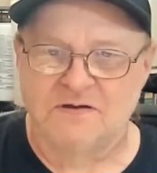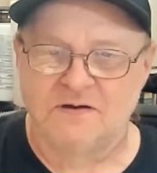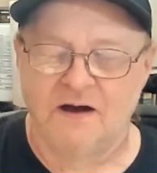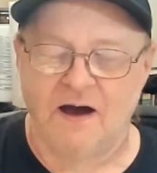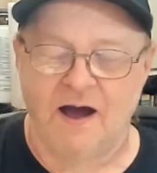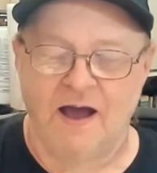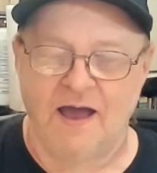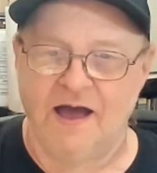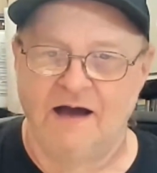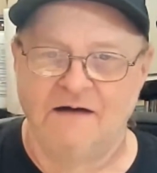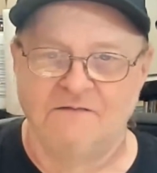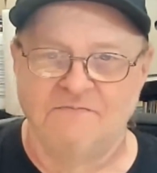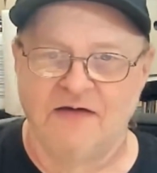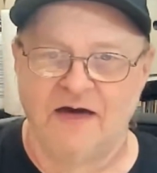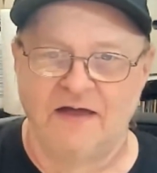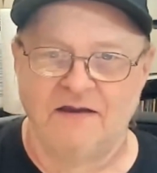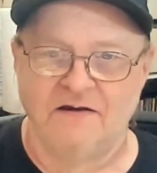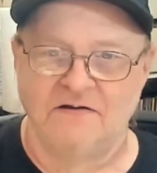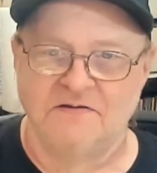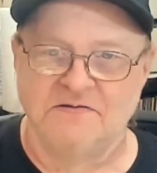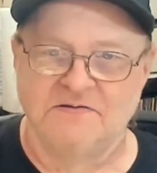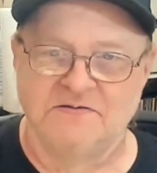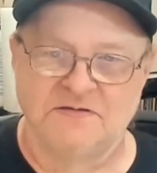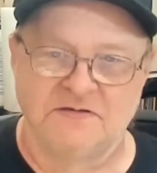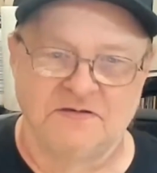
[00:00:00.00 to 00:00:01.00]
I have that
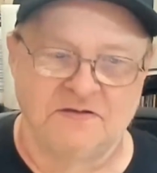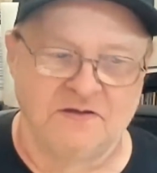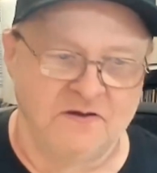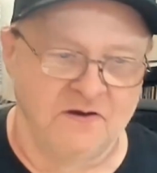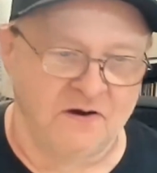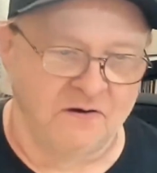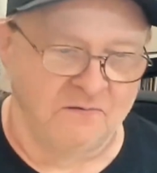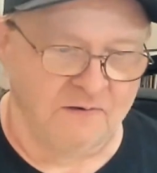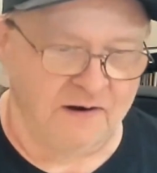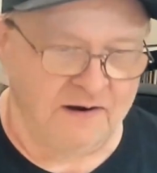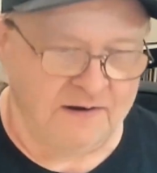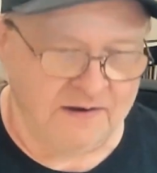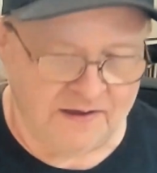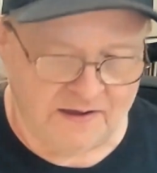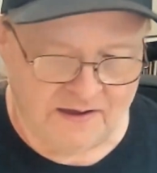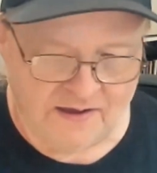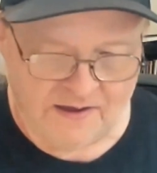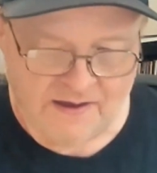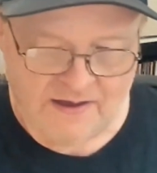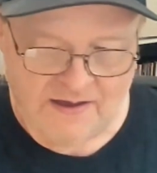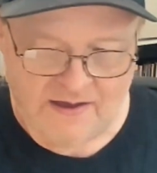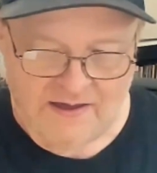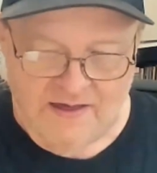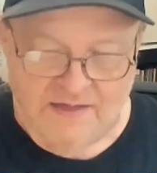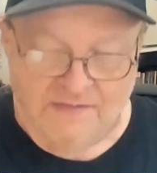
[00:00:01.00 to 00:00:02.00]
on CD already.
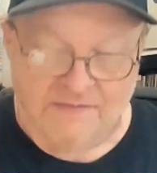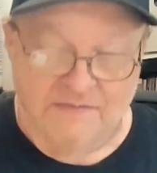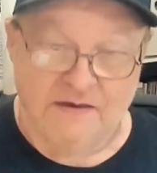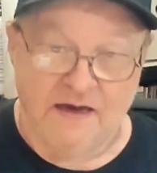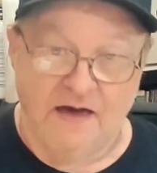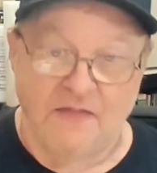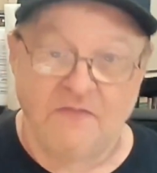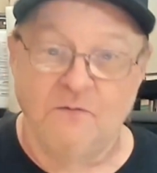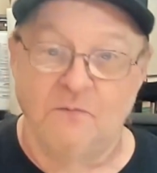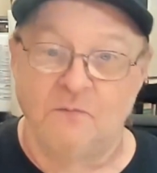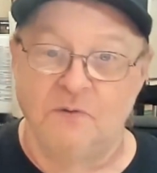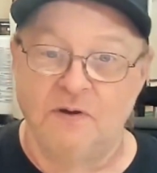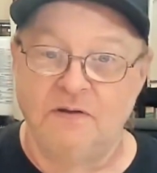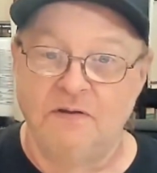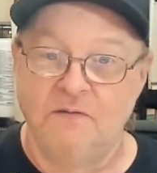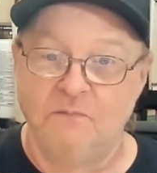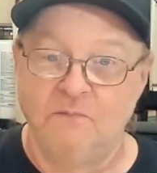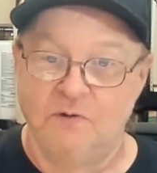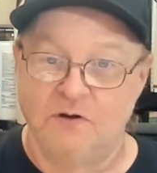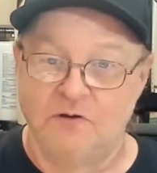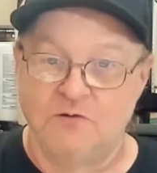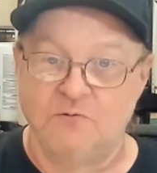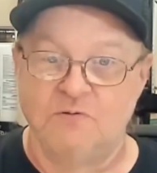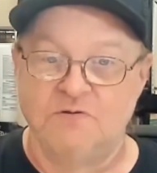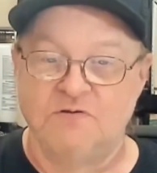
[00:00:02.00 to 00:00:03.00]
The other one,
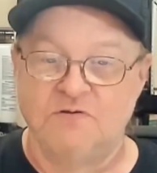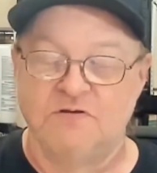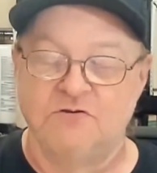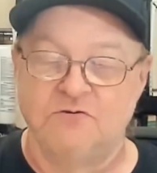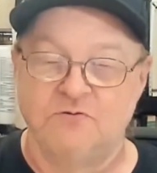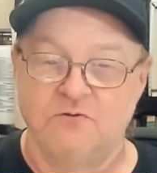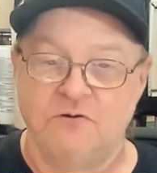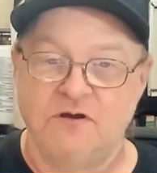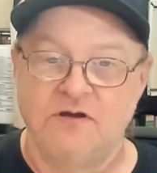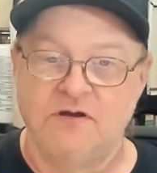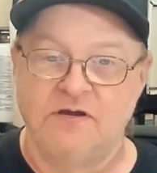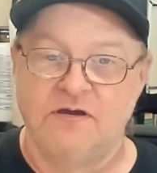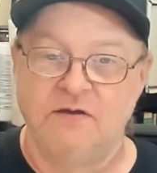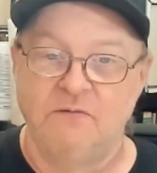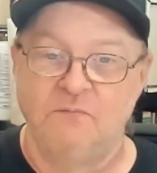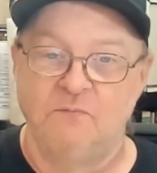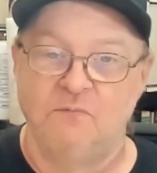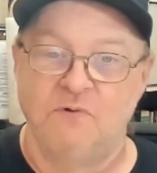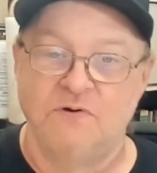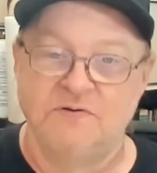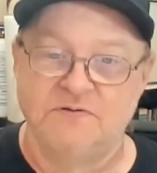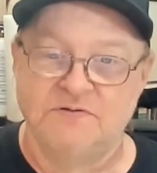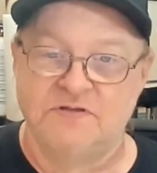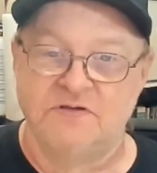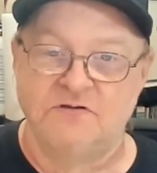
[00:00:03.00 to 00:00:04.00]
which was intriguing,
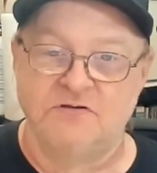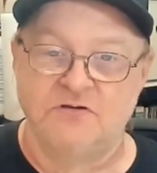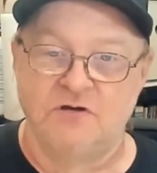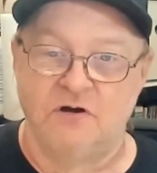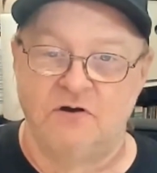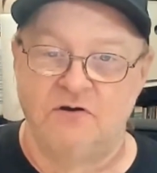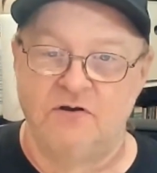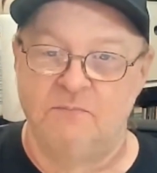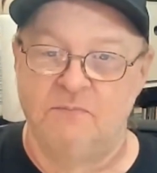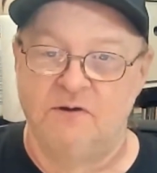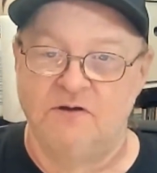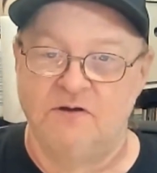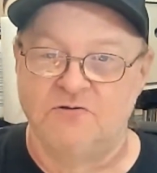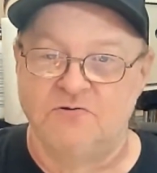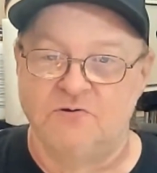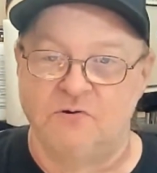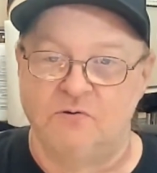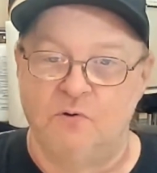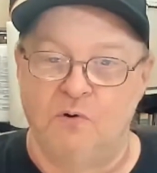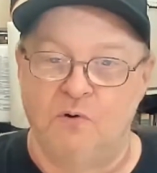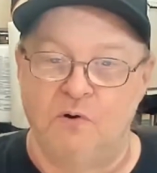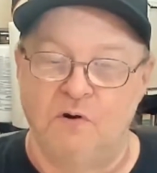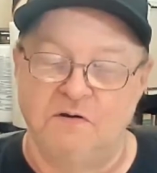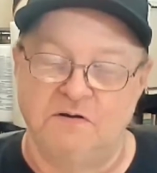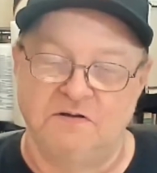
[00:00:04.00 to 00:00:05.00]
was the Joni Mitchell
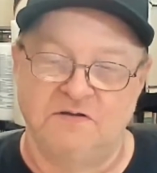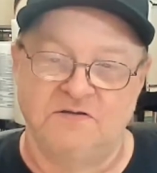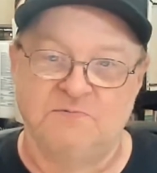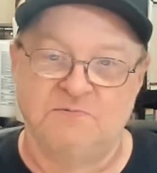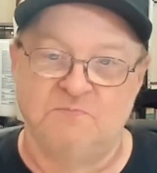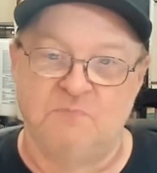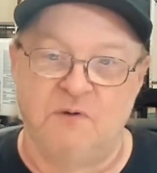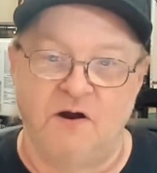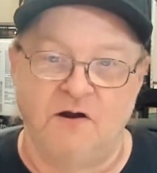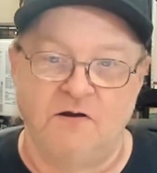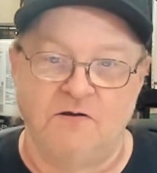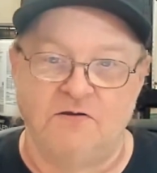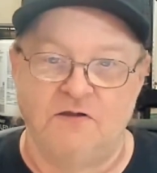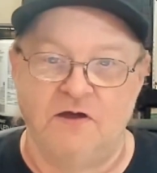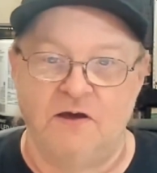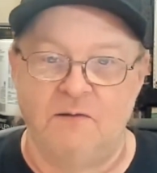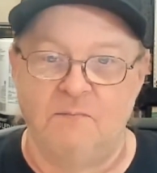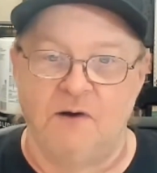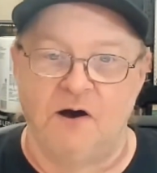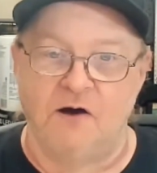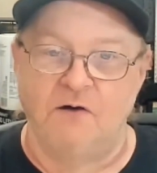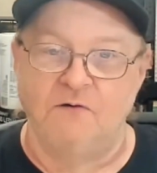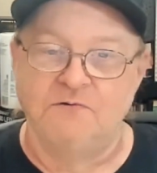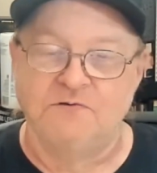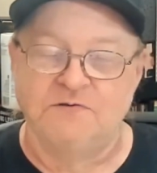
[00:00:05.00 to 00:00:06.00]
Court and Spark
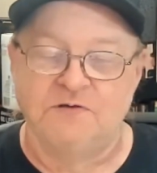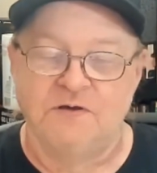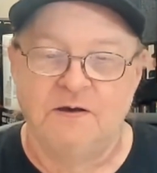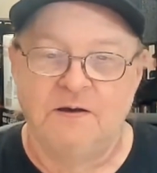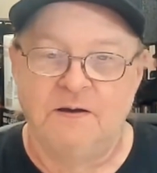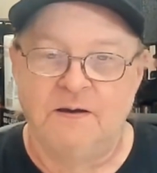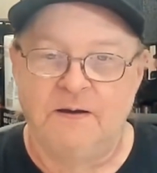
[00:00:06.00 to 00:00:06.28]
demos,